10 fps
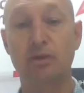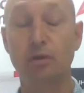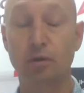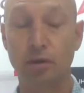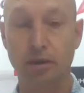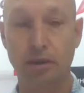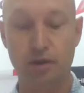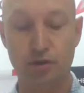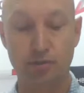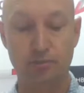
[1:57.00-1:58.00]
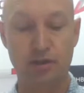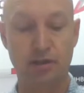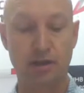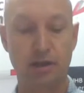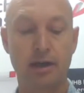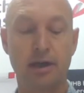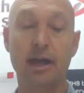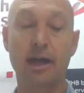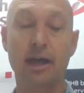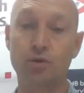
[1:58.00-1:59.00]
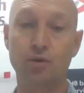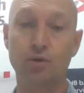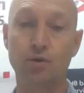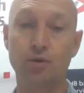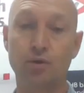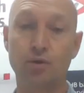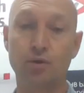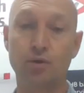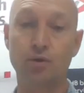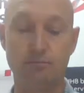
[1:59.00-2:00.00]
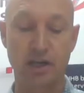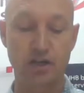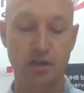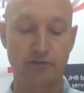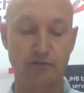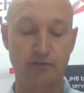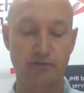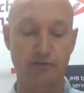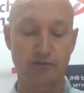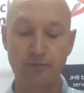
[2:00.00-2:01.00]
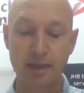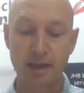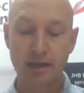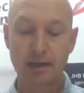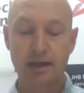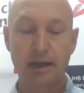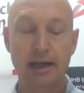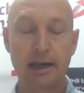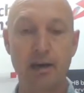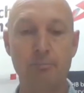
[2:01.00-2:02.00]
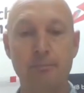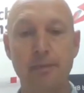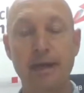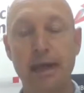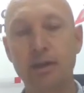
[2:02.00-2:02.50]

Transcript: Google Classrooms, and Zoom, just to mention a few. Another